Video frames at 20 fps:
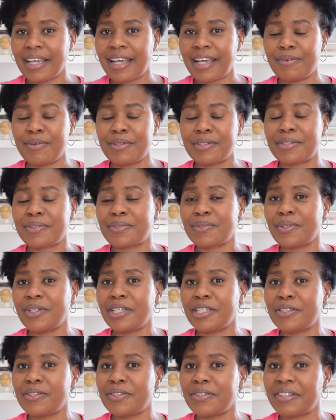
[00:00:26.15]
I was so
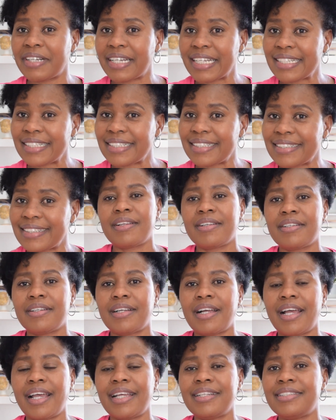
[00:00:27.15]
ignorant.
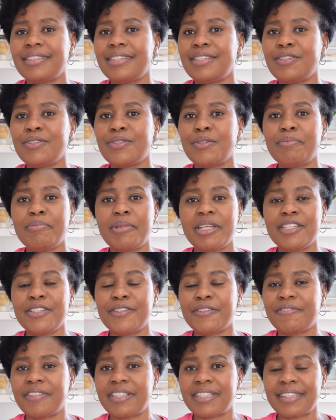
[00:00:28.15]
I didn't know
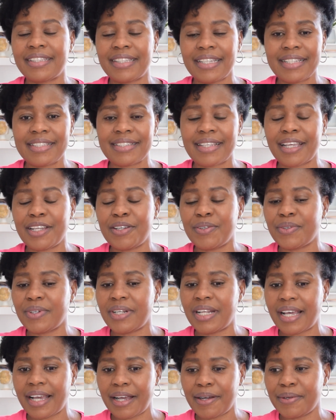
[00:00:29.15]
many of the things I know
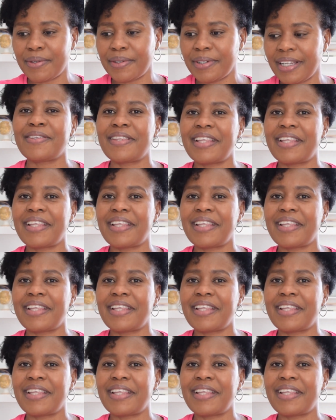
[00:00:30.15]
now.